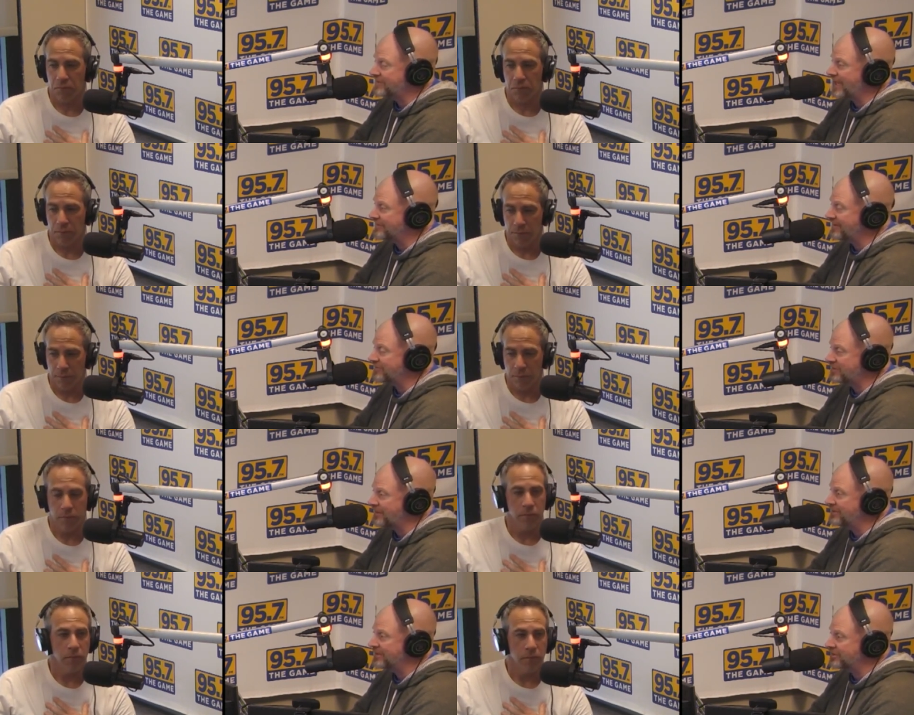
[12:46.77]
Speaker 1: guys ever
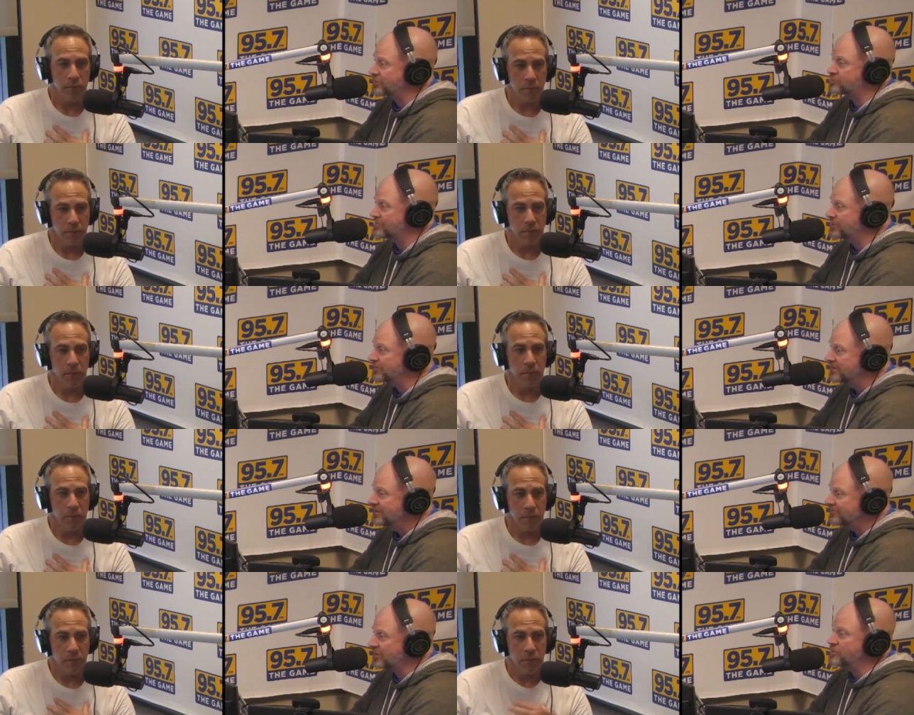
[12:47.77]
come in and contribute,
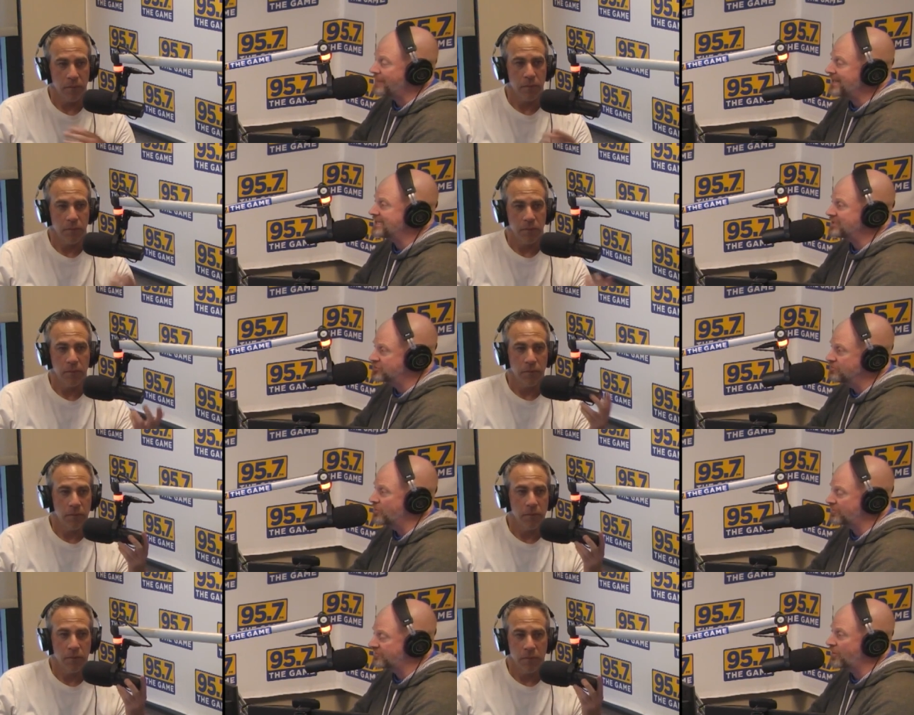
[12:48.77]
then you might need 2
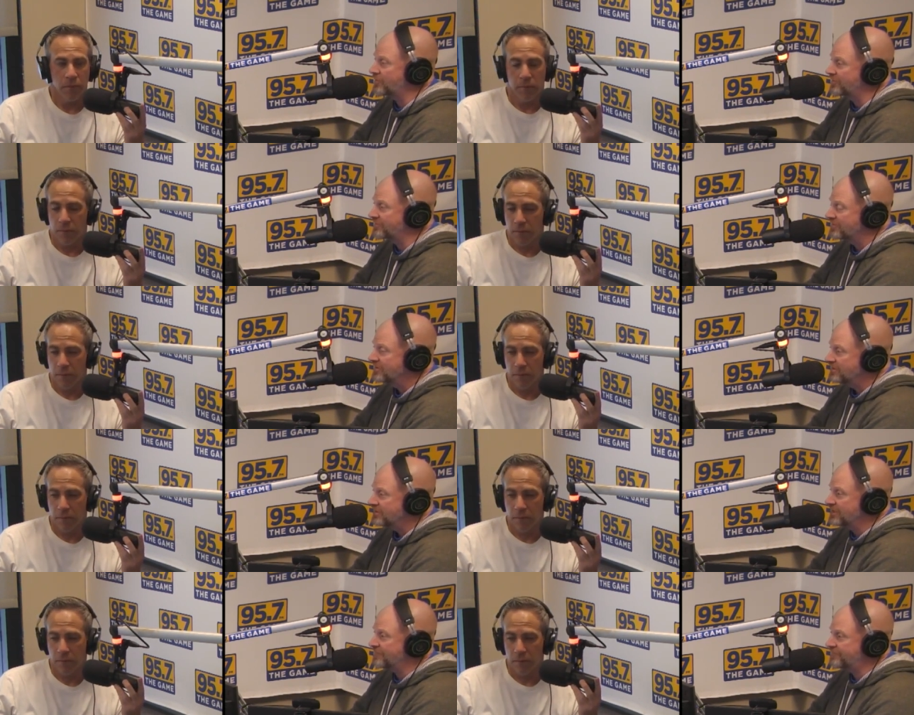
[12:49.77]
more starters
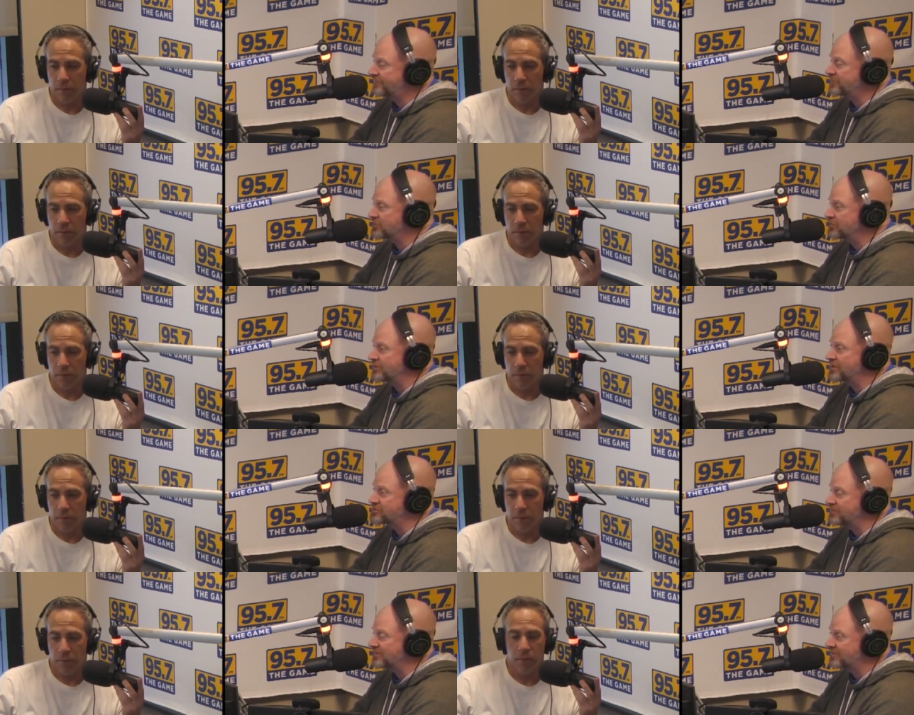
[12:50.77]
if your
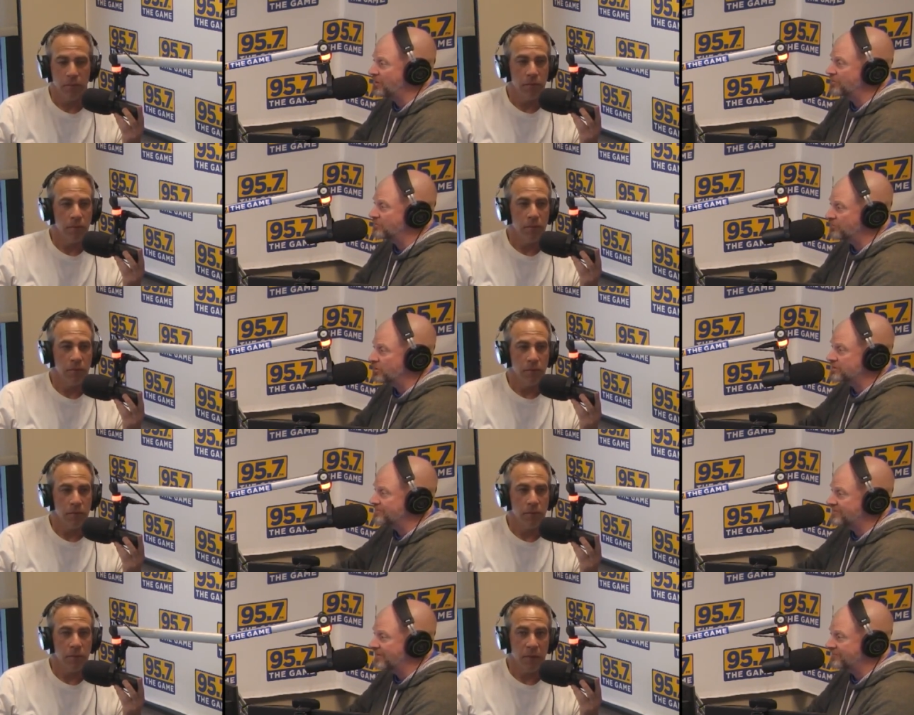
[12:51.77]
injuries don't work
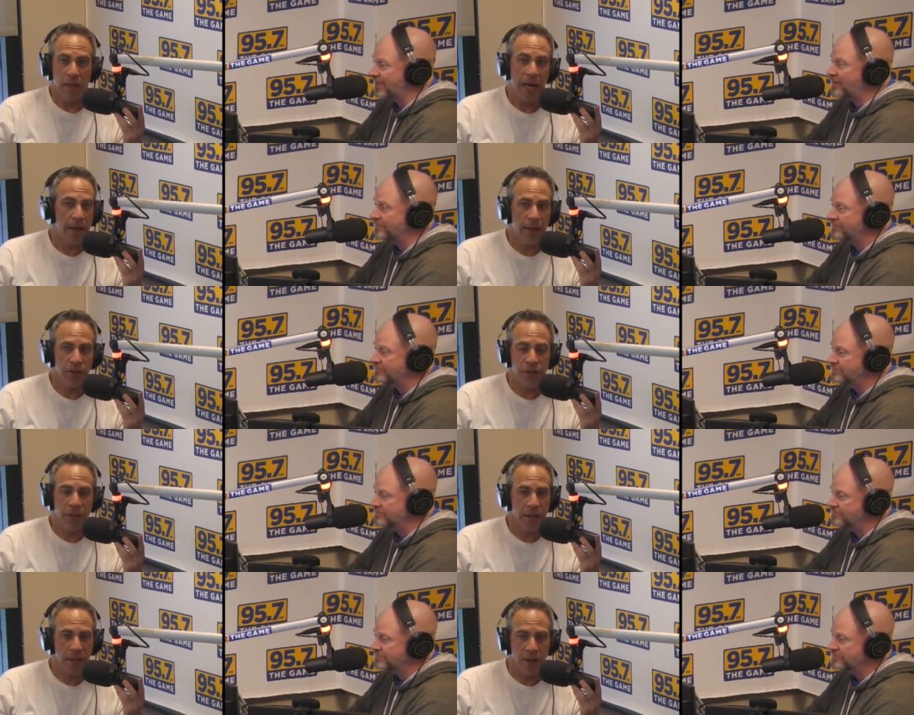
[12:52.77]
themselves
Speaker 2: out. Yeah, because
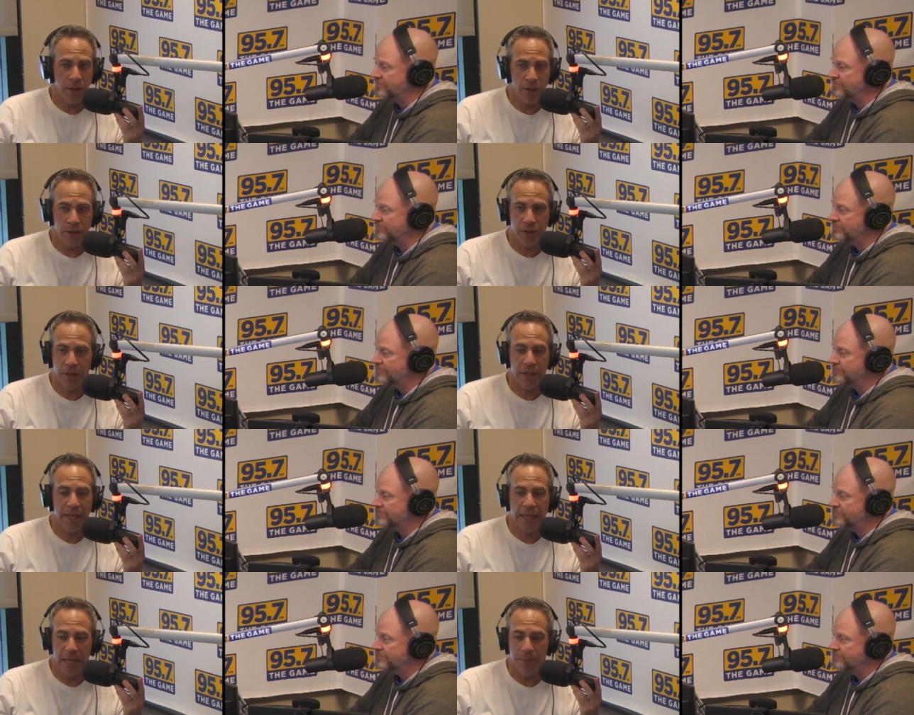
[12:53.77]
you're just gonna
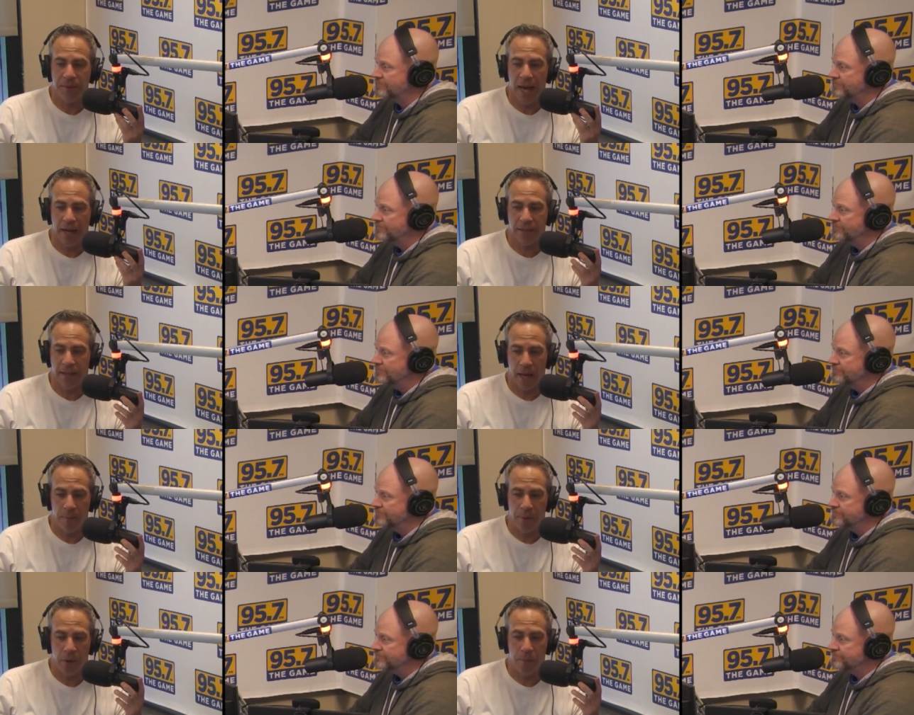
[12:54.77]
keep taxing that
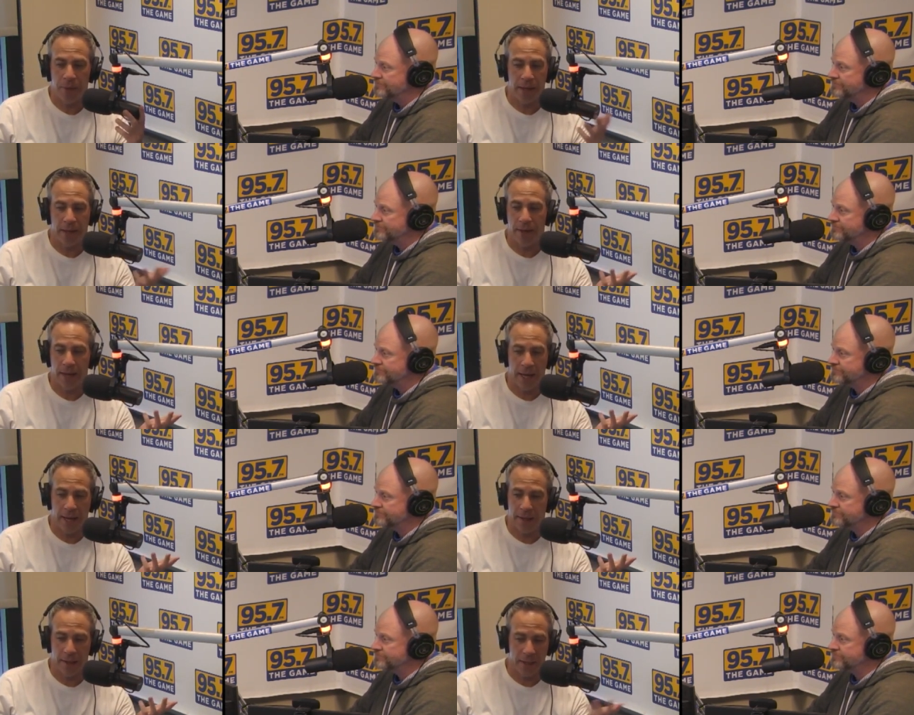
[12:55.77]
bullpen.
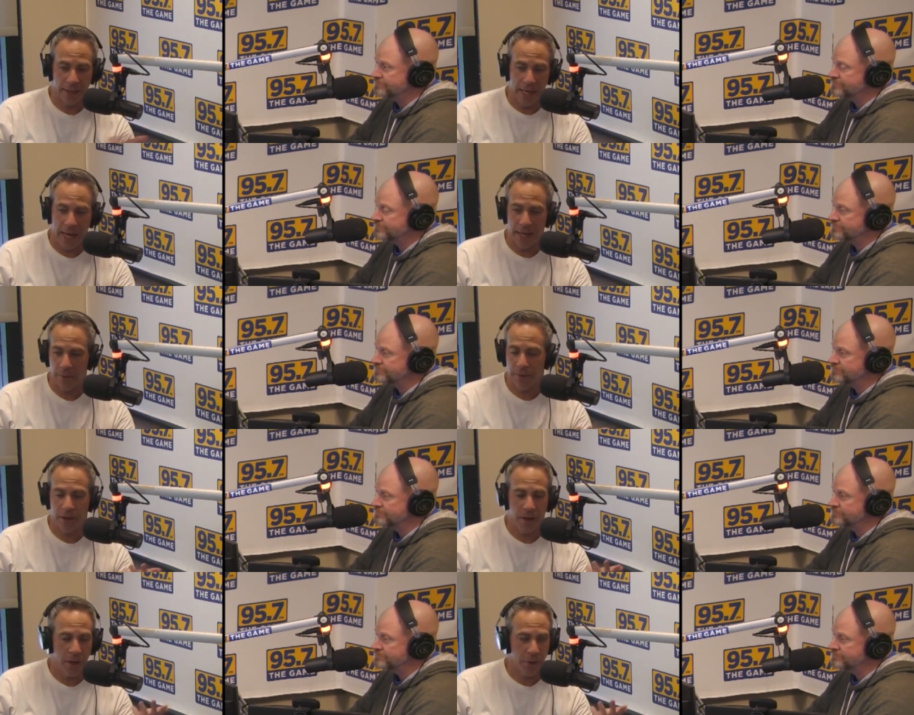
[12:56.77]
And again, it was
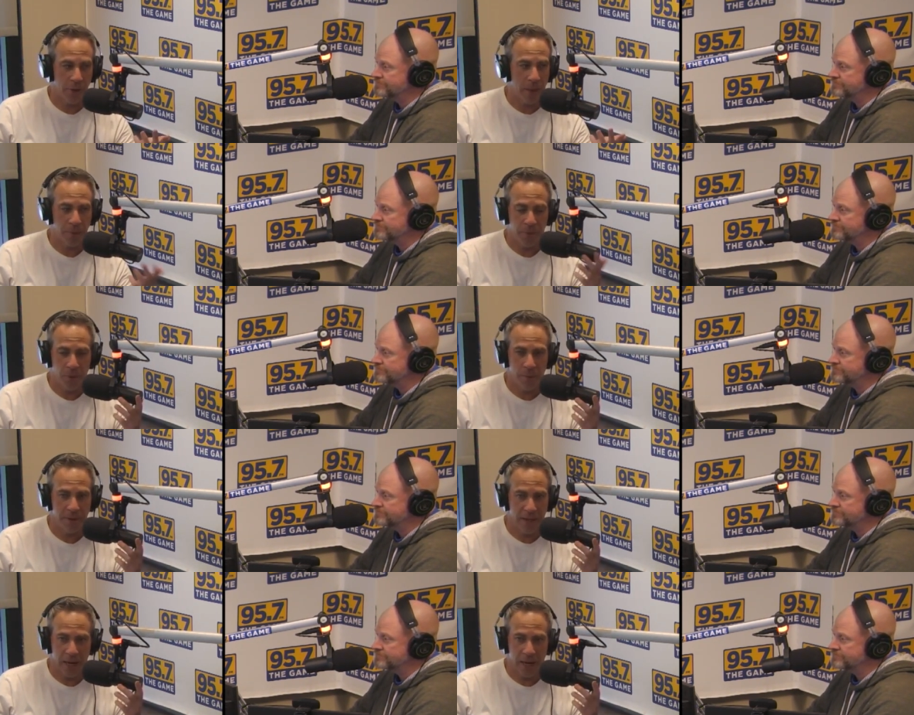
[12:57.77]
another great performance out